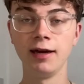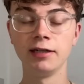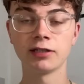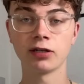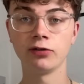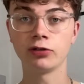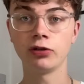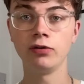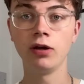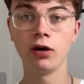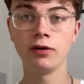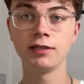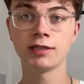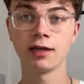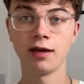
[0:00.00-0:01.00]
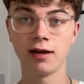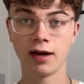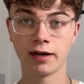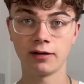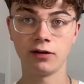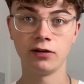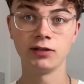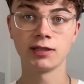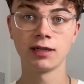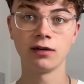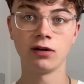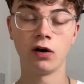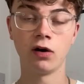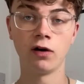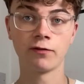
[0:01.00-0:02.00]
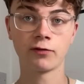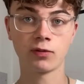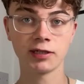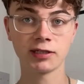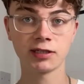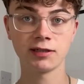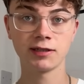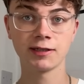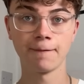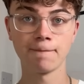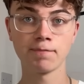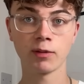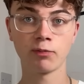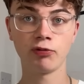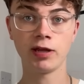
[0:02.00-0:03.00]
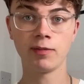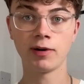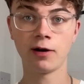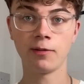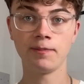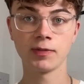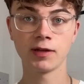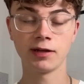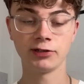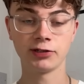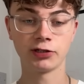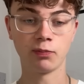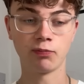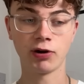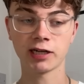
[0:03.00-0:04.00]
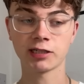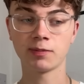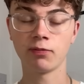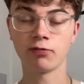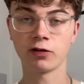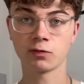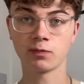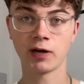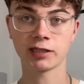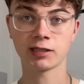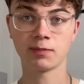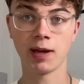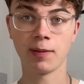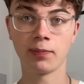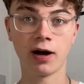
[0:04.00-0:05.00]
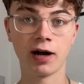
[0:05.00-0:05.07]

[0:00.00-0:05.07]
So do loads and loads of questions, print them out, just do practice paper after practice paper.